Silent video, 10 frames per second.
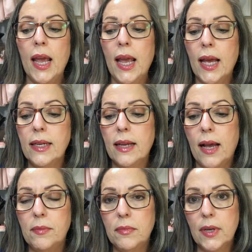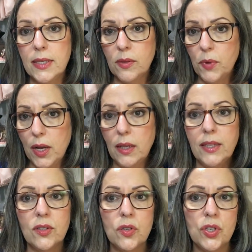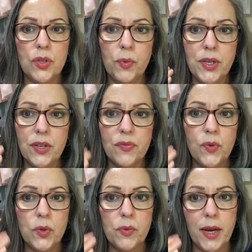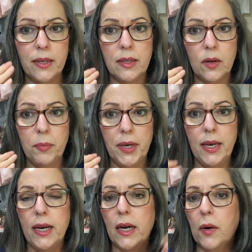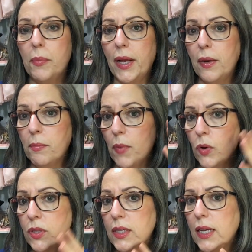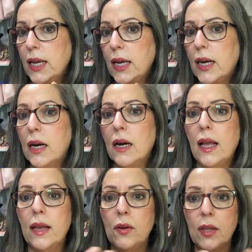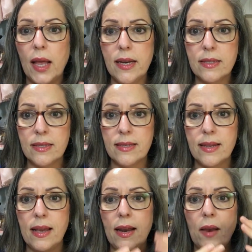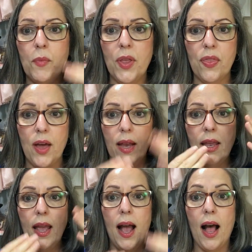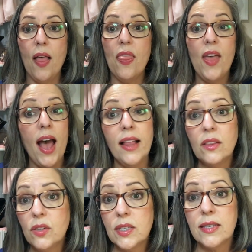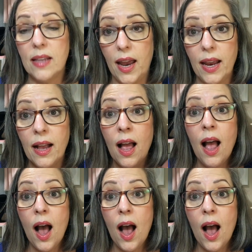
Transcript: And um, I said, well, and so she, we just fooled around a little bit here, but mostly here and let it sit. And we thought, yeah, that looks like